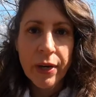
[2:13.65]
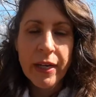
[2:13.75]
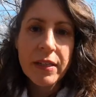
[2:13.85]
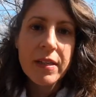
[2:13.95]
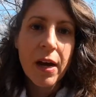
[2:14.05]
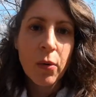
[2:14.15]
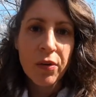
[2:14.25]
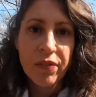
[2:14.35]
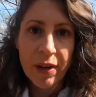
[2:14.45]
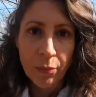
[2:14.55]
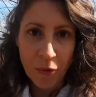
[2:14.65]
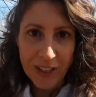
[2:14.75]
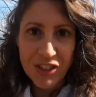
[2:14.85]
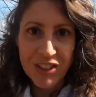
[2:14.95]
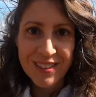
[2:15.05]
raise our
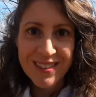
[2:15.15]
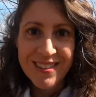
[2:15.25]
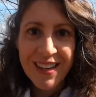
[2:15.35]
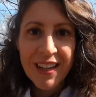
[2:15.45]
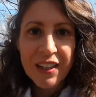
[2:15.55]
vibrations